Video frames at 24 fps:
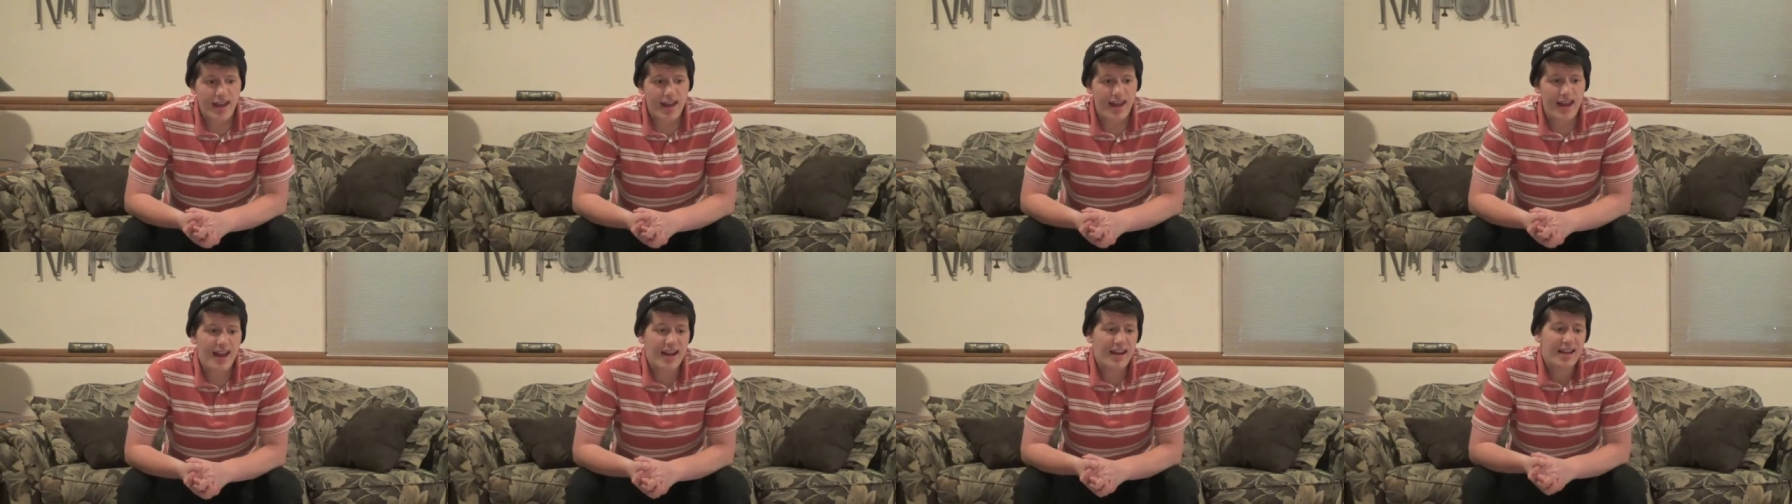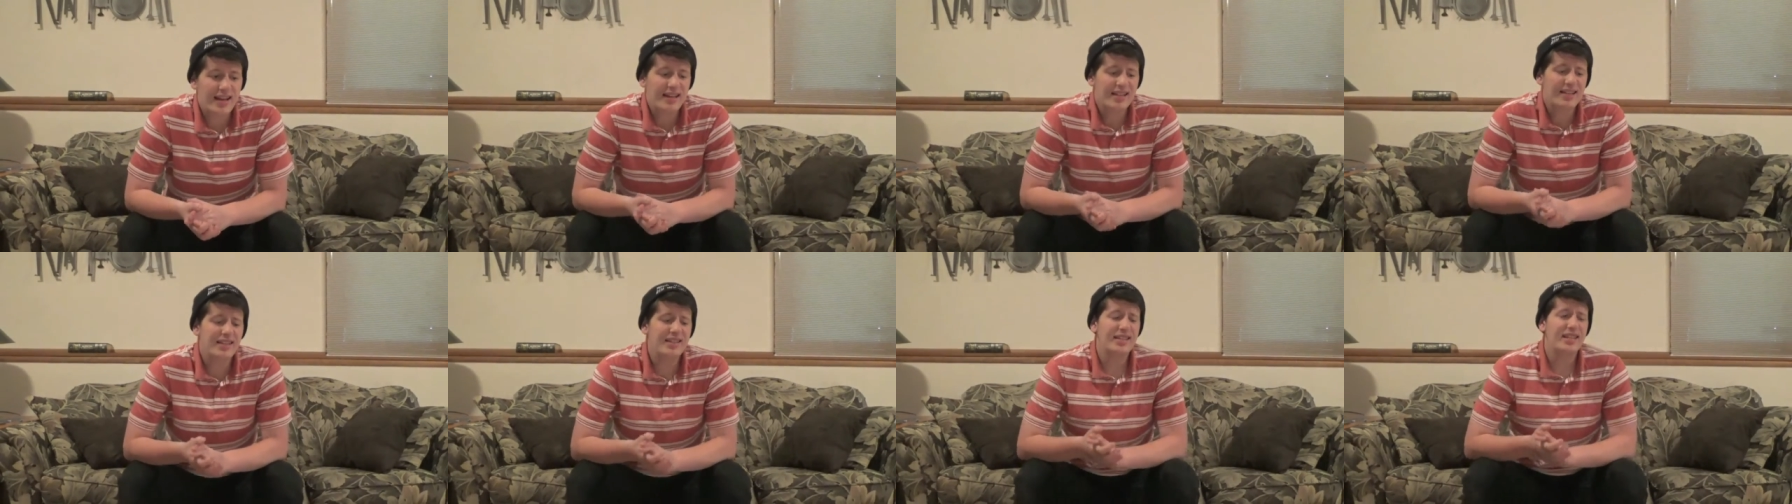And
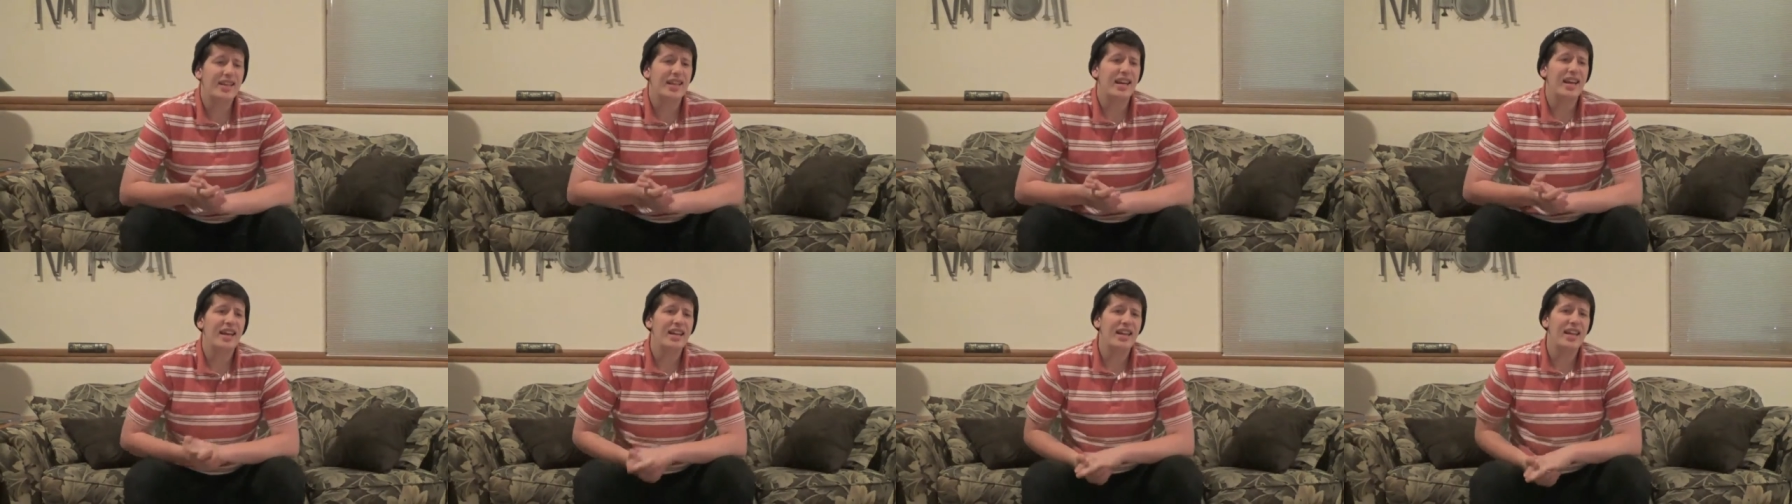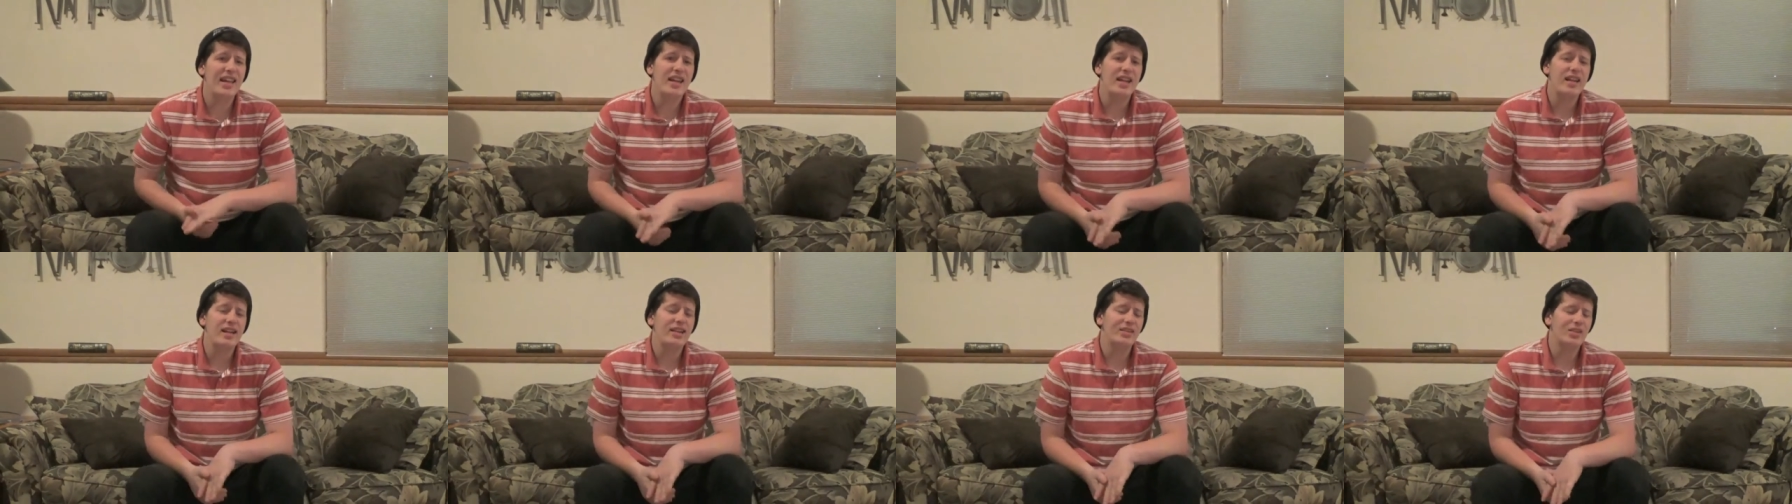
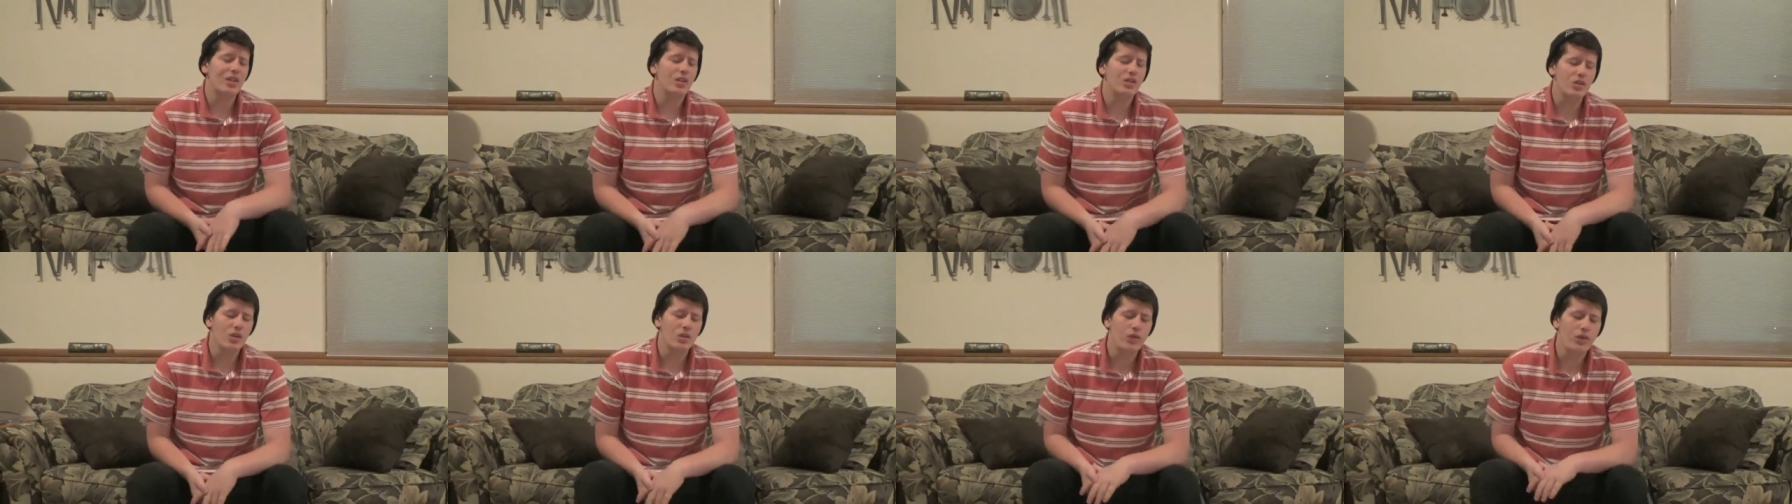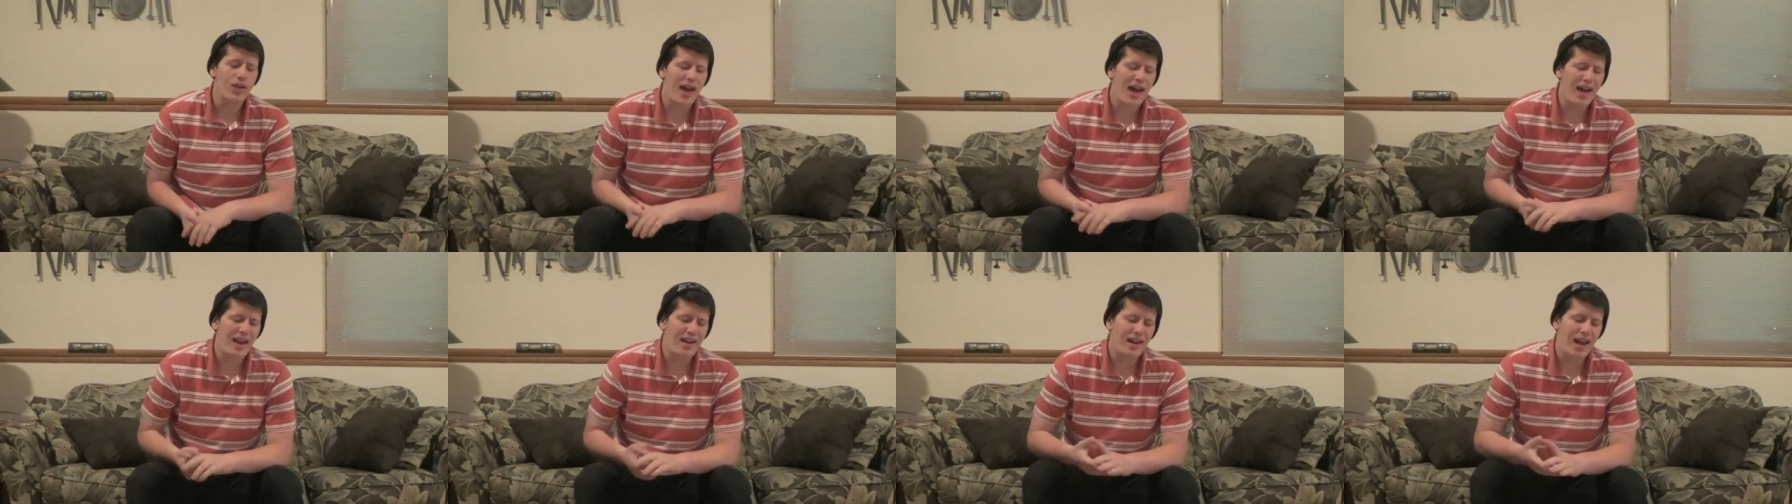it's also
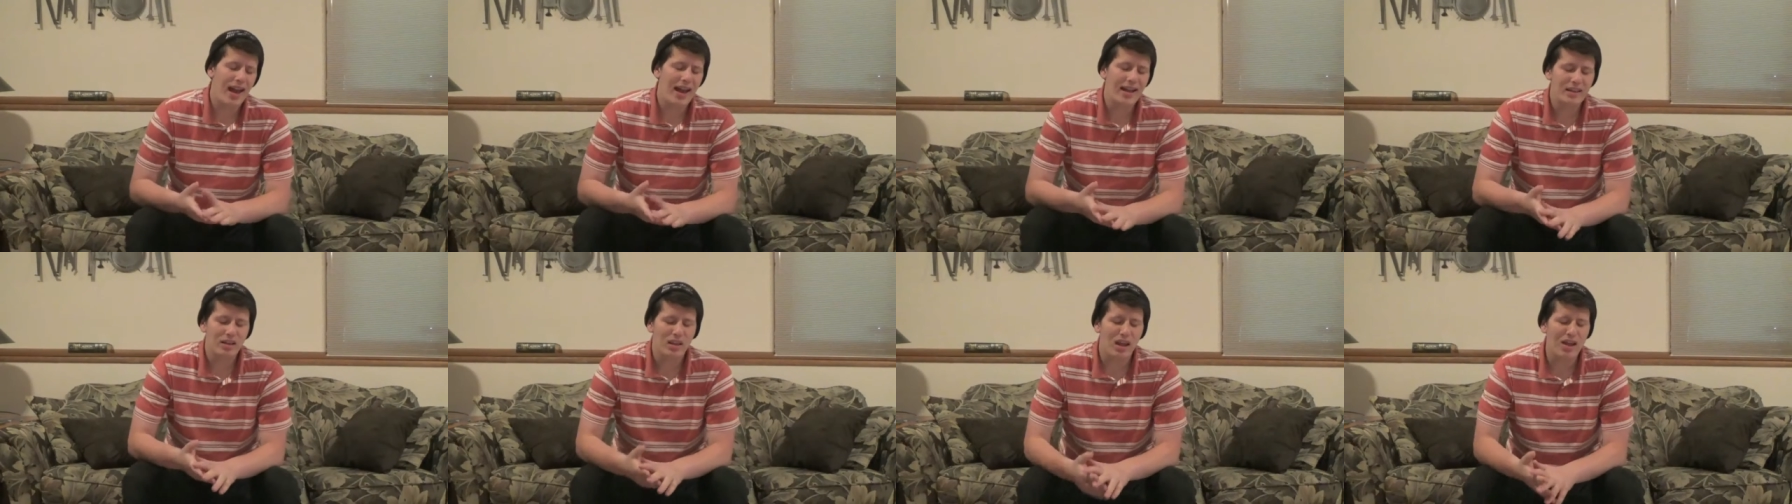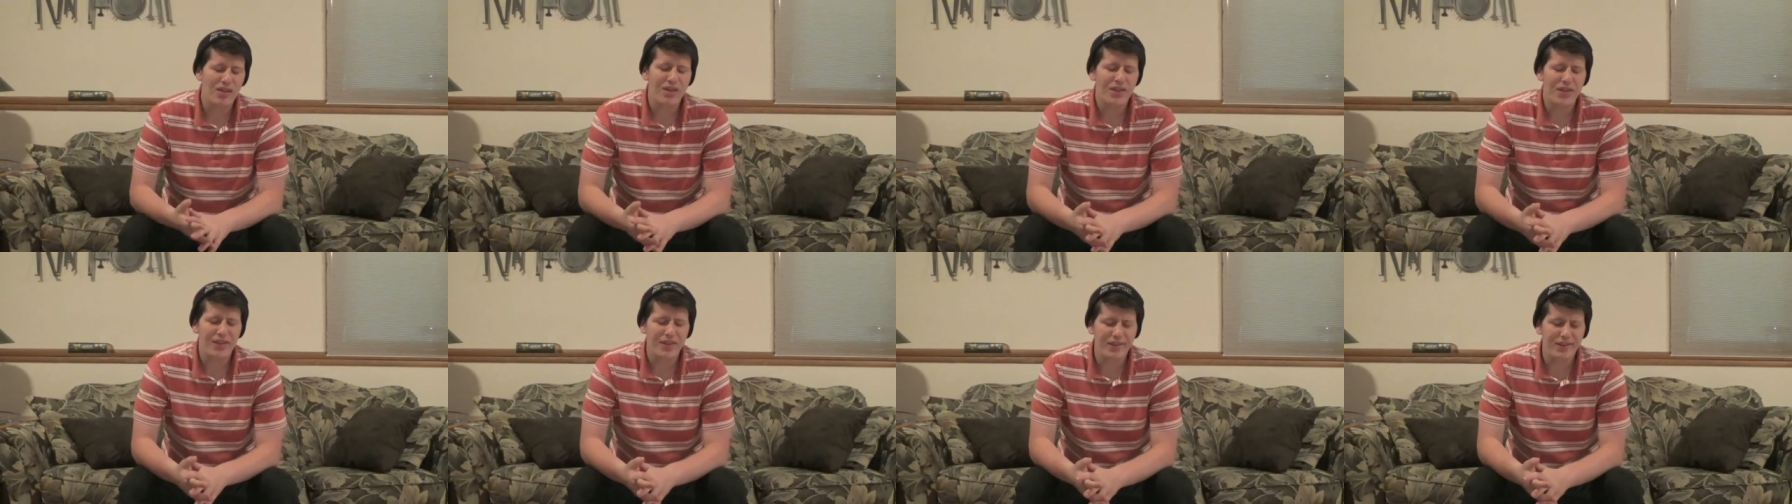that
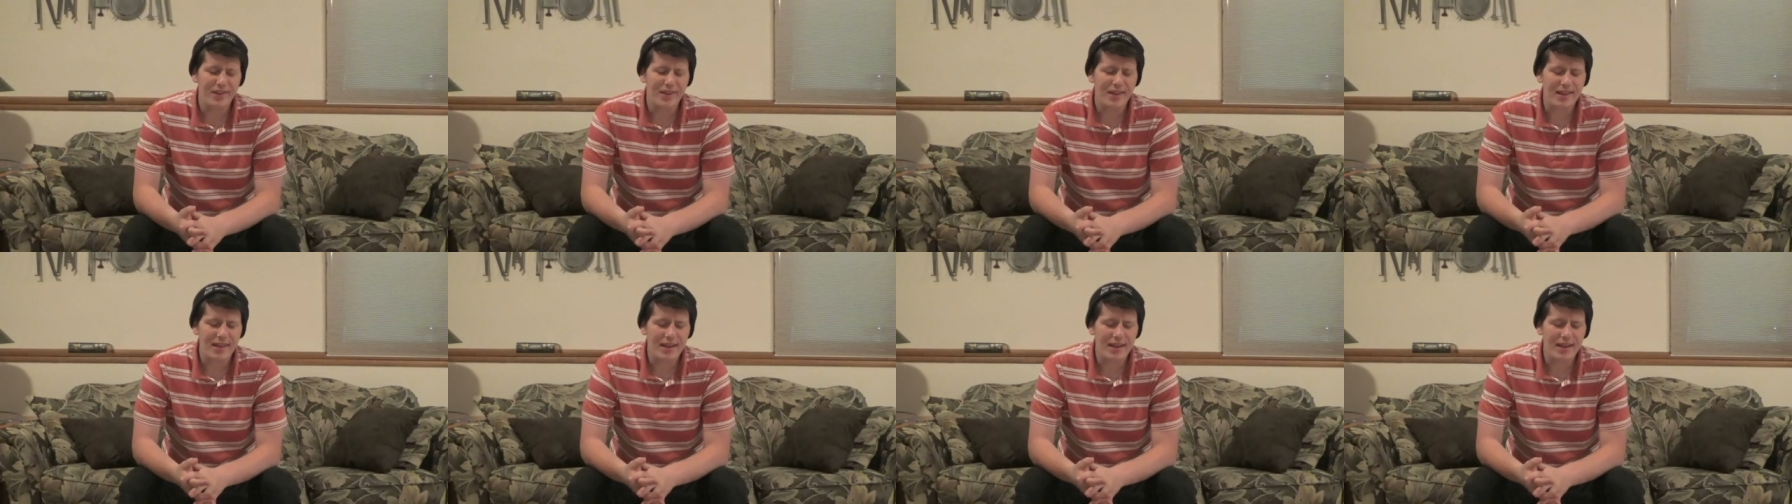the